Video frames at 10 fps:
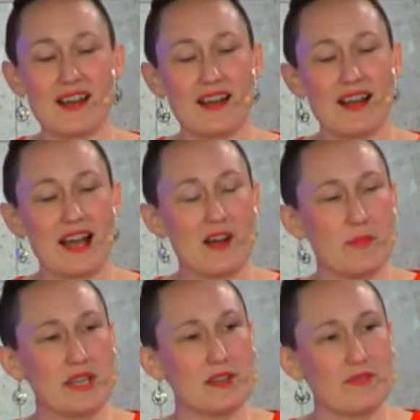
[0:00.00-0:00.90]
how
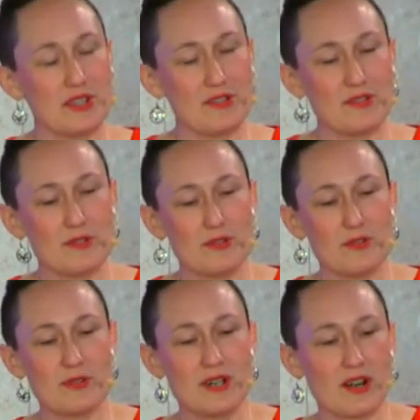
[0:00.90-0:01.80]
many of
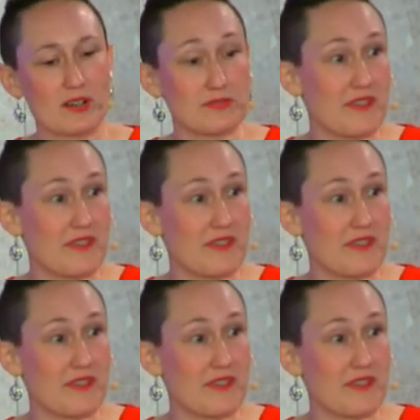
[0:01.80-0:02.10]
you are